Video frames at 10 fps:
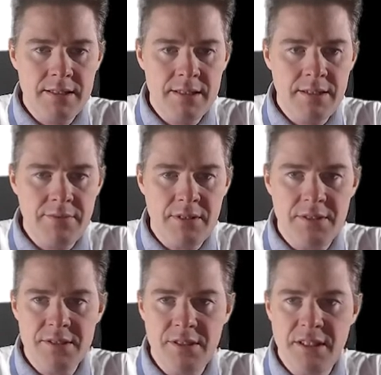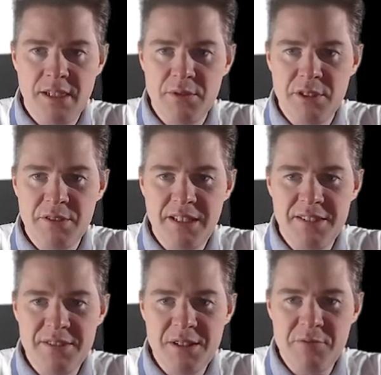If there's a download here
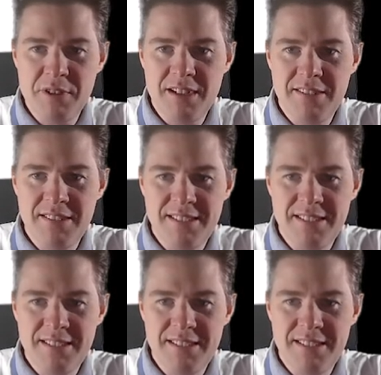somewhere.